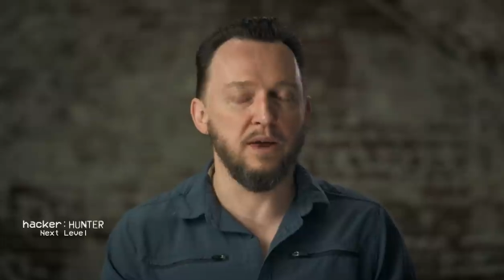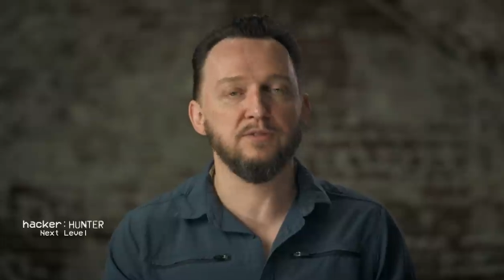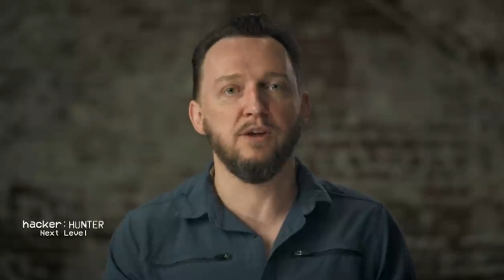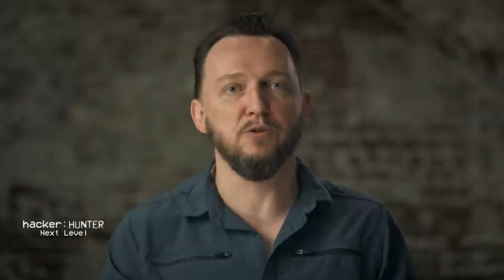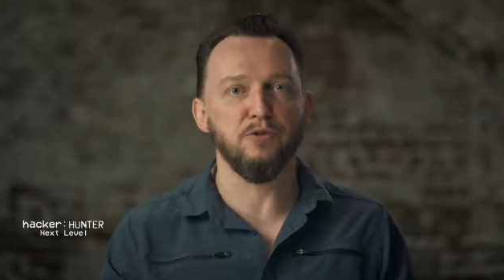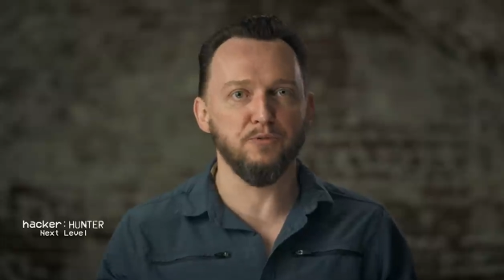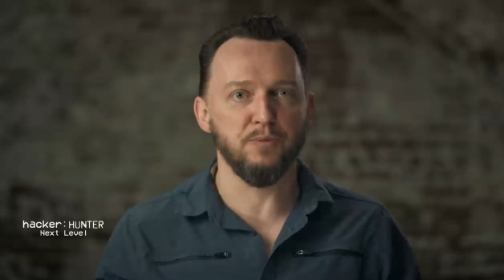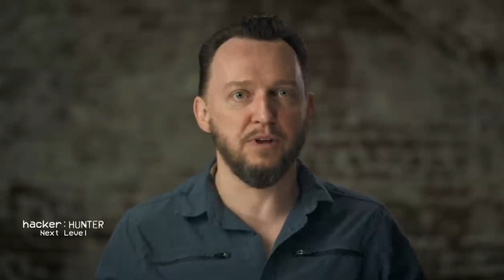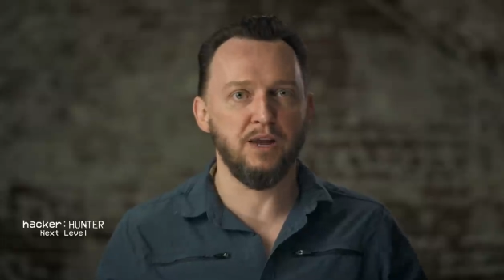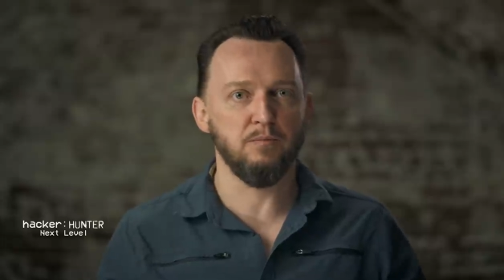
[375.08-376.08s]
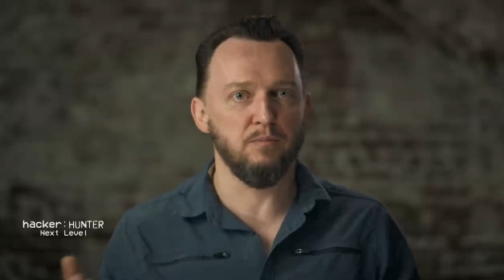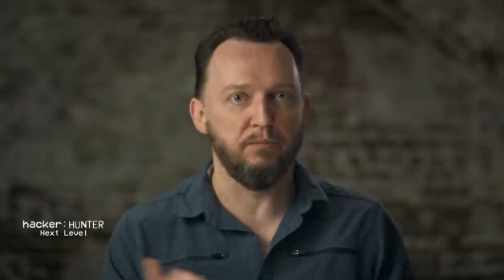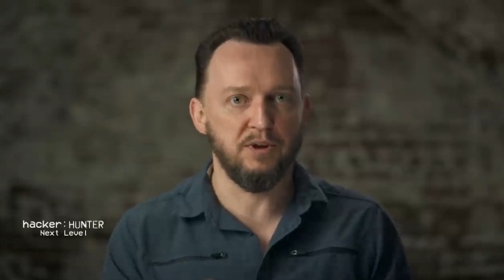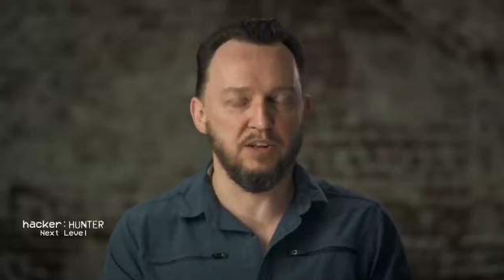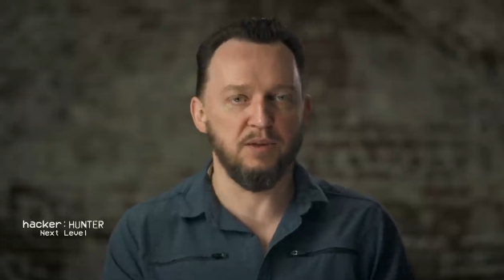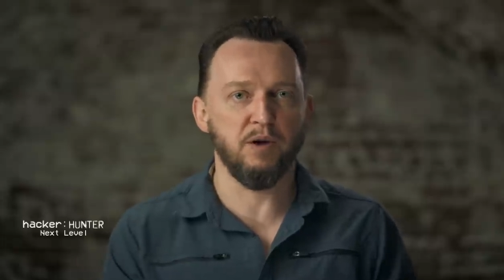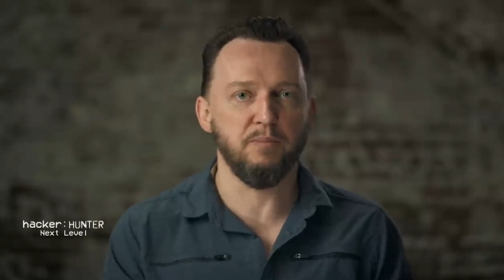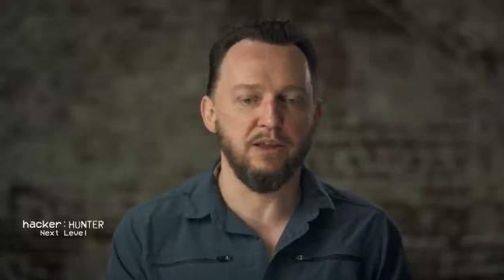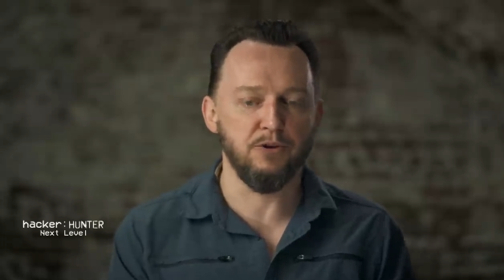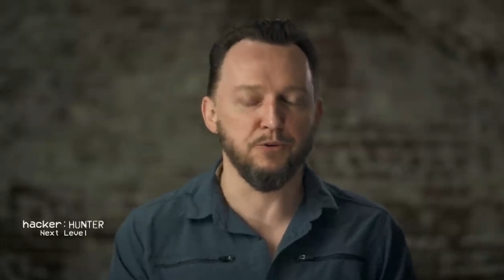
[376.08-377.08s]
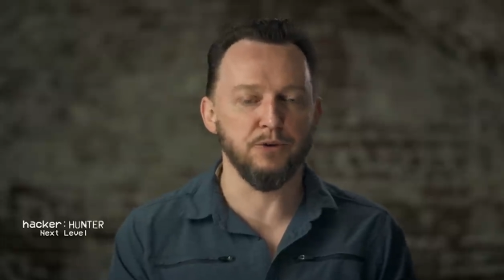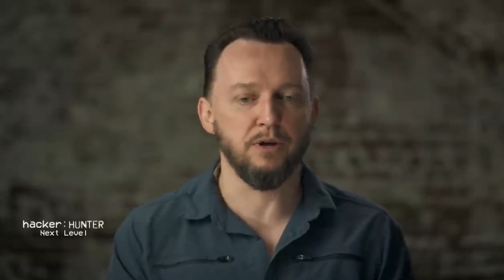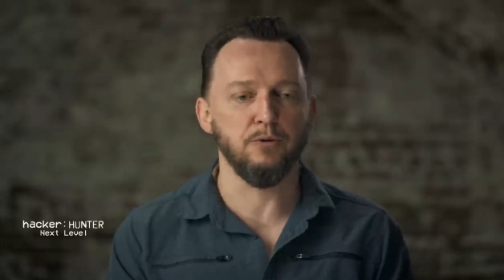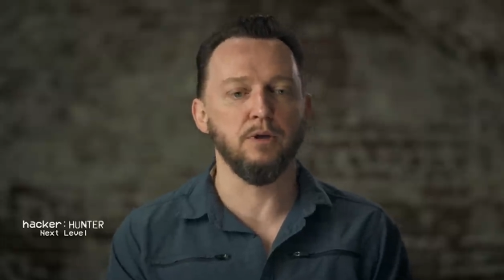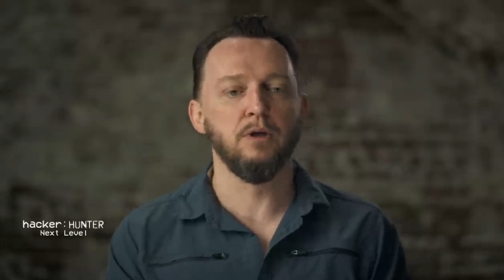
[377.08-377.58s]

exile you from the game, basically by banning your account.